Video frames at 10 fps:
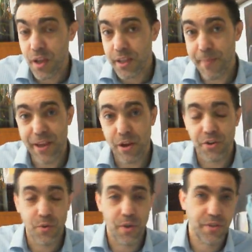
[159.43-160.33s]
They may
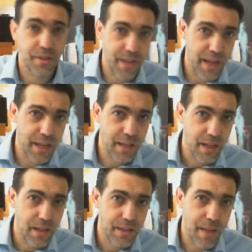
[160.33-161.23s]
not do it today,
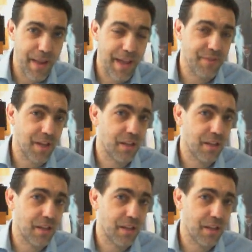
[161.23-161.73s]
they may have done